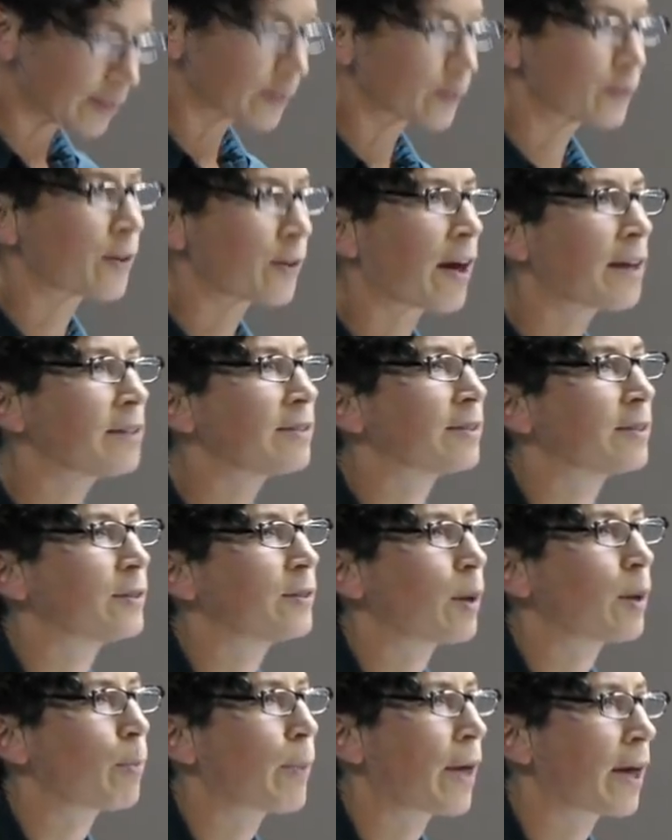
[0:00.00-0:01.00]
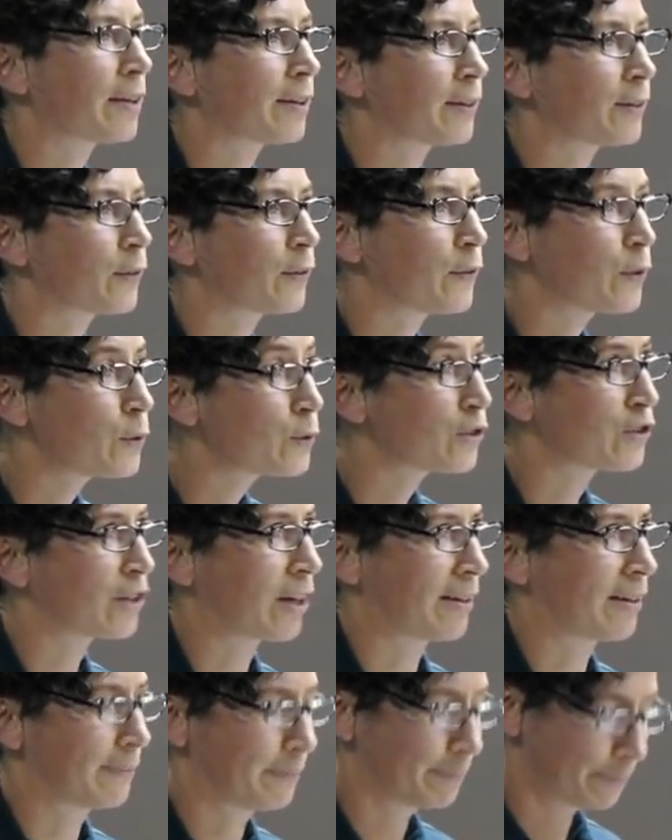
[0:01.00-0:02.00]
excited about its
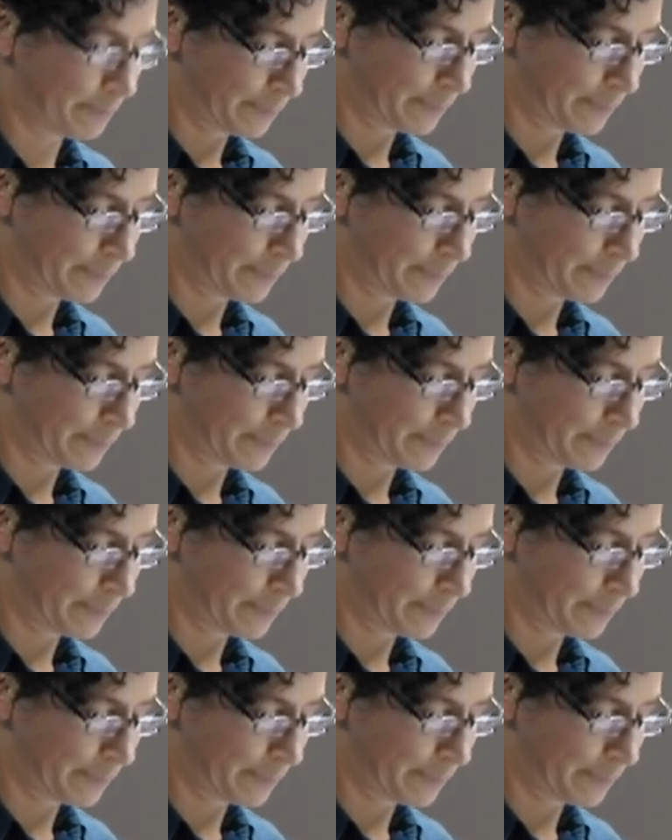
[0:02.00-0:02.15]
future.